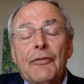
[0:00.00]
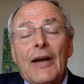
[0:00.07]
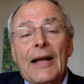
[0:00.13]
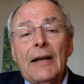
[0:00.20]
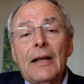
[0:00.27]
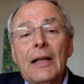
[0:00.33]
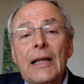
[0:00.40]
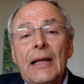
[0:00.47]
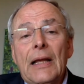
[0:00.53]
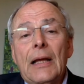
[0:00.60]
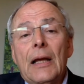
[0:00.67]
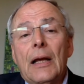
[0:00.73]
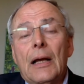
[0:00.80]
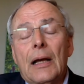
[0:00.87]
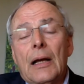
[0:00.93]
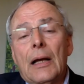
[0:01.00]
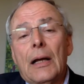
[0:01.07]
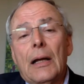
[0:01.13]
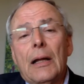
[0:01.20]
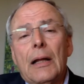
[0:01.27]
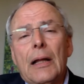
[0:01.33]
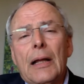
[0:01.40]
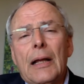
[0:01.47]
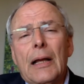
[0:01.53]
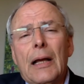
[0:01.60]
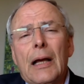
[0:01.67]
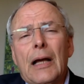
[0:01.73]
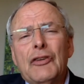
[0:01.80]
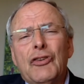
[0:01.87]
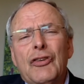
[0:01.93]
And finally,
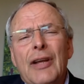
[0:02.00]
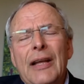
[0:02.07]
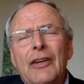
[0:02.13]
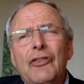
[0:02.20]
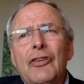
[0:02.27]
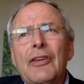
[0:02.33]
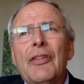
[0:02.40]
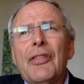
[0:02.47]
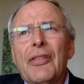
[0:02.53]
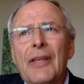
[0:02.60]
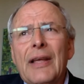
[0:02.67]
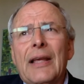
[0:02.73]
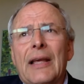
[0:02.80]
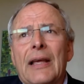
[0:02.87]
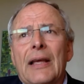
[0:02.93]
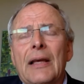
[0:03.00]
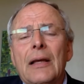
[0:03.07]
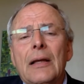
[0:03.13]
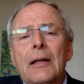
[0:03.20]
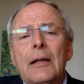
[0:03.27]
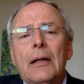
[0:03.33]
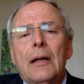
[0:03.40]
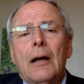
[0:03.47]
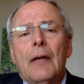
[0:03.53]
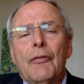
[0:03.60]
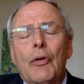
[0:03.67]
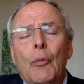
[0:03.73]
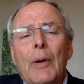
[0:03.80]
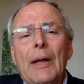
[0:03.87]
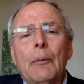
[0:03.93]
a change in thinking
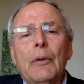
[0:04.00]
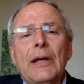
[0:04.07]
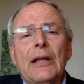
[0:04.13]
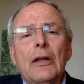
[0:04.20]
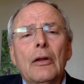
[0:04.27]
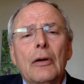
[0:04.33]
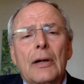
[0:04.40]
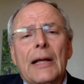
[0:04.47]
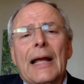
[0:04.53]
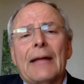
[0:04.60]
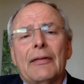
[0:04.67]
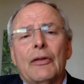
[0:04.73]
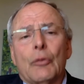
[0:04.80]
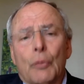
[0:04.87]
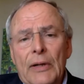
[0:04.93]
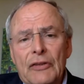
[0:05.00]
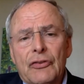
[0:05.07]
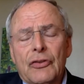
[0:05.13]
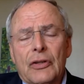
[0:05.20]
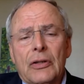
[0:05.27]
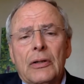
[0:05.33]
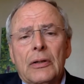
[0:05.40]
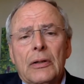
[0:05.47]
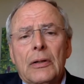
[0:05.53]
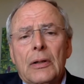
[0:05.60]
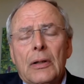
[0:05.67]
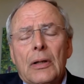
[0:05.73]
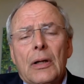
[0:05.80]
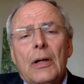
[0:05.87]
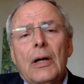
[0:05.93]
of the way we look at the risk
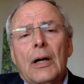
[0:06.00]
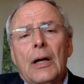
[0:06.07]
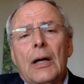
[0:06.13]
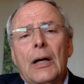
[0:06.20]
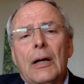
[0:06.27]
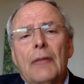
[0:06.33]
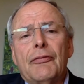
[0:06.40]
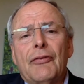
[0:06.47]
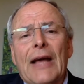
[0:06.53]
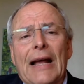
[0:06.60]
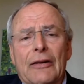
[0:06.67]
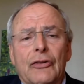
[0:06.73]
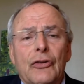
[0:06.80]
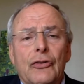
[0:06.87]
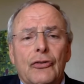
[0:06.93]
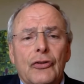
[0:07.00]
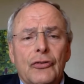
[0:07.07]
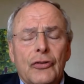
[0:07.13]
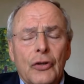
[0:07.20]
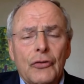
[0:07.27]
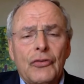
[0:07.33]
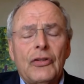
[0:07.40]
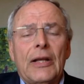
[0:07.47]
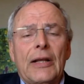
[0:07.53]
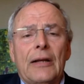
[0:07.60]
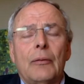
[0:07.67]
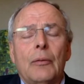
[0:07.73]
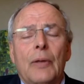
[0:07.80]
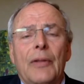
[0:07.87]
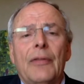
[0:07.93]
factors
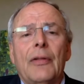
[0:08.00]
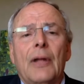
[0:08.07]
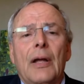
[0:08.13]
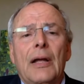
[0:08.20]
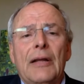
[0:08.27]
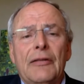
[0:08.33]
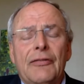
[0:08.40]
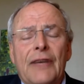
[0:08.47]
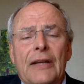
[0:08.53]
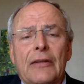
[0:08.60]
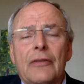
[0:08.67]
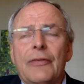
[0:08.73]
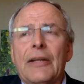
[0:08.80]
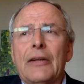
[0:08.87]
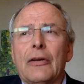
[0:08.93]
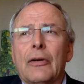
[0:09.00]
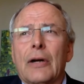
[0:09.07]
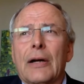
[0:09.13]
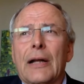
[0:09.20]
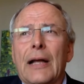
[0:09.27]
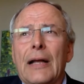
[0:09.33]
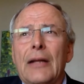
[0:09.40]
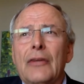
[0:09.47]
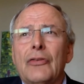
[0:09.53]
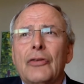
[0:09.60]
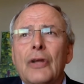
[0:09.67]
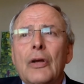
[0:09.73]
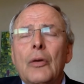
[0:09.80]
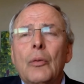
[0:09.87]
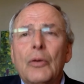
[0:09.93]
associated with infective
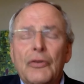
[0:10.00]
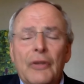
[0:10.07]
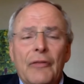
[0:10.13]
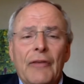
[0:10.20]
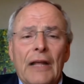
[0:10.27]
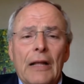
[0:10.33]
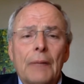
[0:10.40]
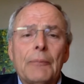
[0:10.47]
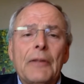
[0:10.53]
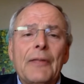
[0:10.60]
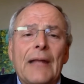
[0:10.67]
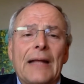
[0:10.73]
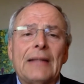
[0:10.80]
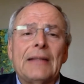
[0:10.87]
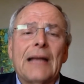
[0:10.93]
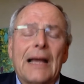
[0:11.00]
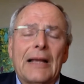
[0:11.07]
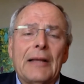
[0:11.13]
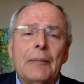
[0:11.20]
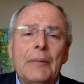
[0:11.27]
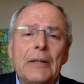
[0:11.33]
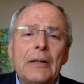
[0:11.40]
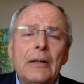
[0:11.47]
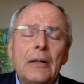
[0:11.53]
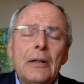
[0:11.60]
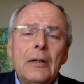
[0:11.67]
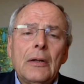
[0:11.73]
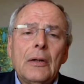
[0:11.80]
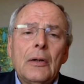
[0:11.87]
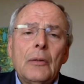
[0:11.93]
endocarditis was developed in that document,